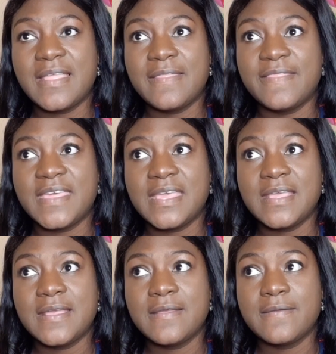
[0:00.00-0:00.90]

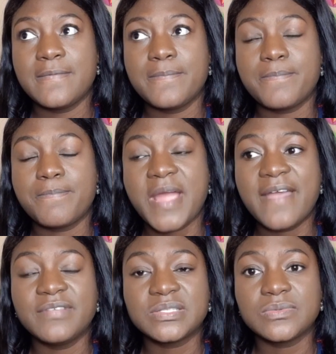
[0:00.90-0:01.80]
the
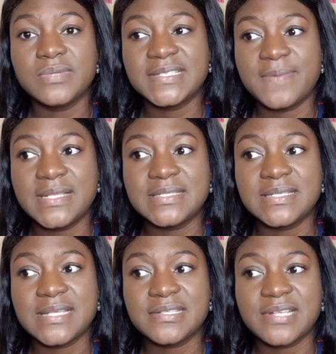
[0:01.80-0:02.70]
private school
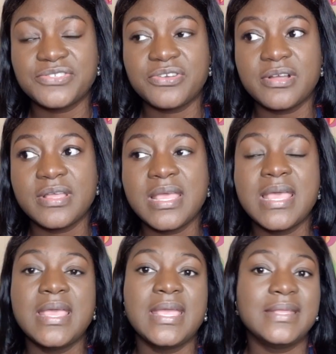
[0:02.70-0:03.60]
expenses, etc.,
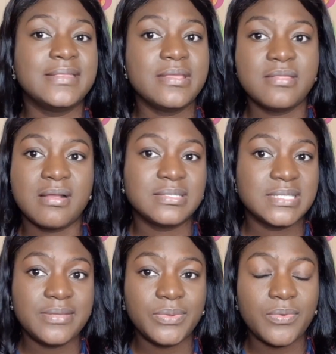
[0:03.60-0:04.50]
it did not
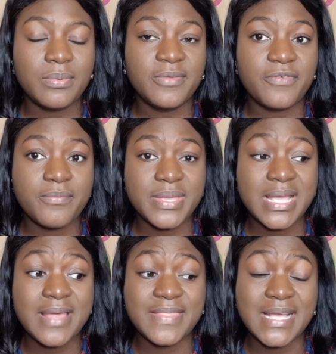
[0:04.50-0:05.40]
seem doable for me
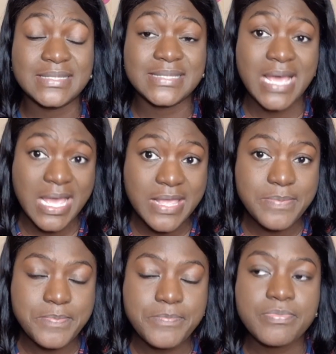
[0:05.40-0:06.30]
at that
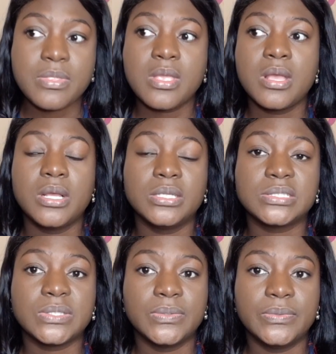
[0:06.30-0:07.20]
time.
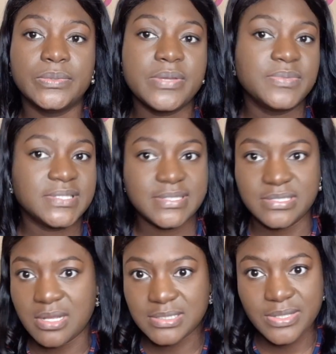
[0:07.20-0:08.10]
So it was just
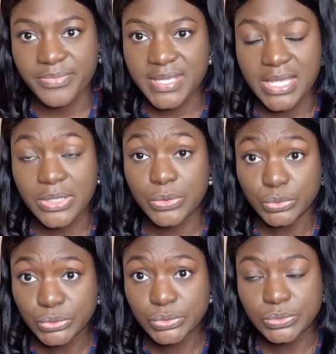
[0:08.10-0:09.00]
not something I
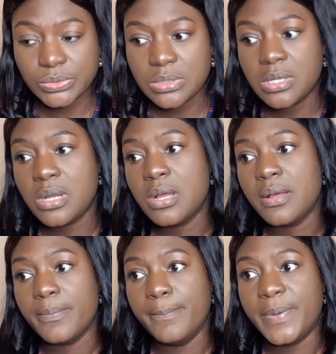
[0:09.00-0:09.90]
could do.
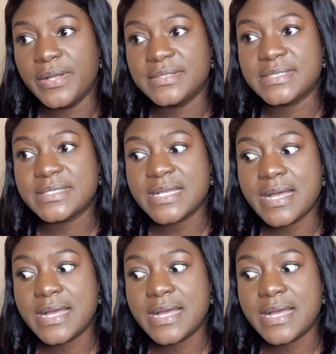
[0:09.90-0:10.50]
But